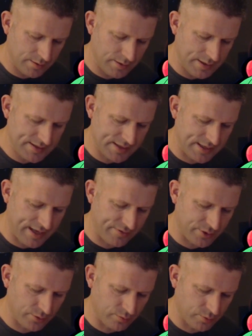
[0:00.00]
He's gonna have
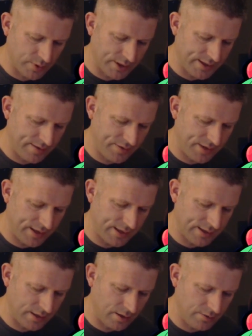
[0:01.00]
to run, I
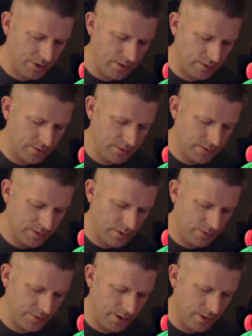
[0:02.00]
think. Oh no.
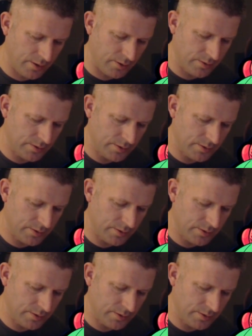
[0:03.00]
Oh no.